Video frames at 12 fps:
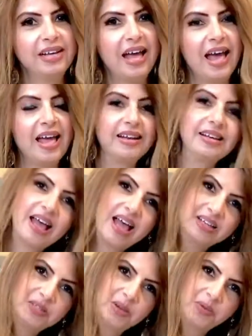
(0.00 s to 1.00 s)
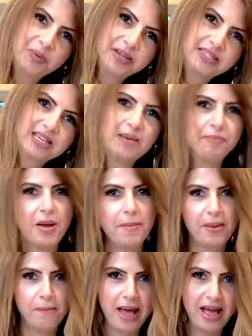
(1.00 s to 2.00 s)
and as always, keep
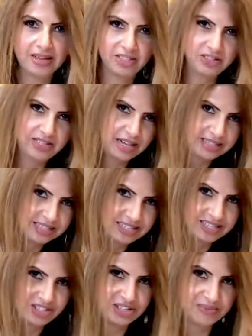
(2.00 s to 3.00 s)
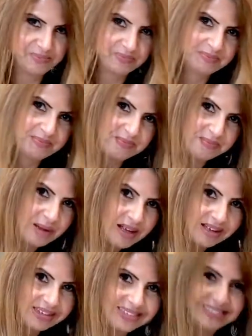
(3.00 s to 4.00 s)
coming back to Del's Kitchen.
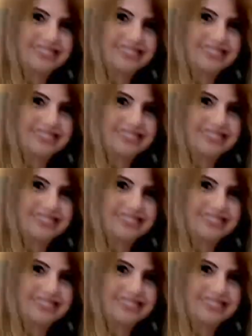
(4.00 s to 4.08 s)
Bye!